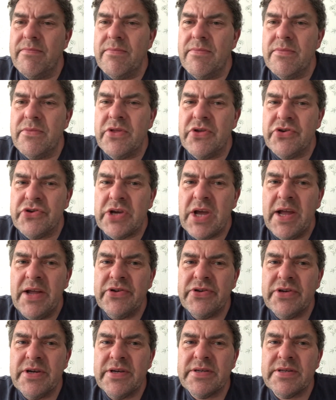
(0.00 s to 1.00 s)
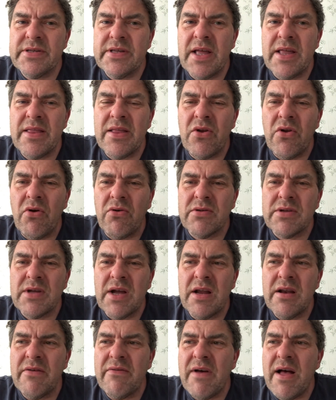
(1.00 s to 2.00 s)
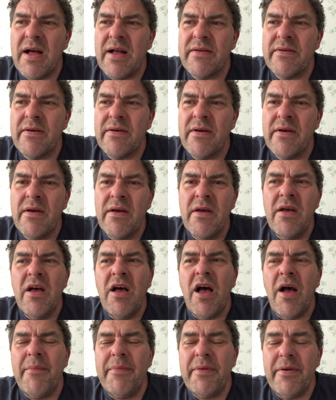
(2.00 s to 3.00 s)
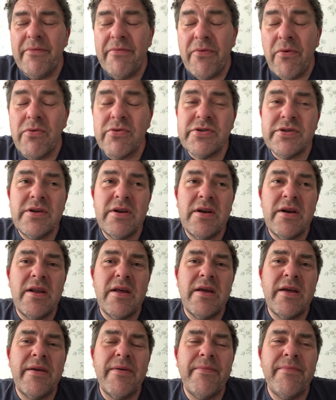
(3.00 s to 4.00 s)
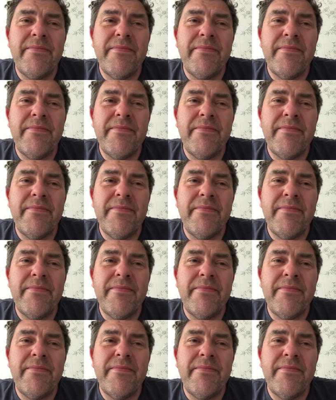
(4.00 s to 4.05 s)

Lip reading: the changes that the lockdown have had. I mean, unfortunately,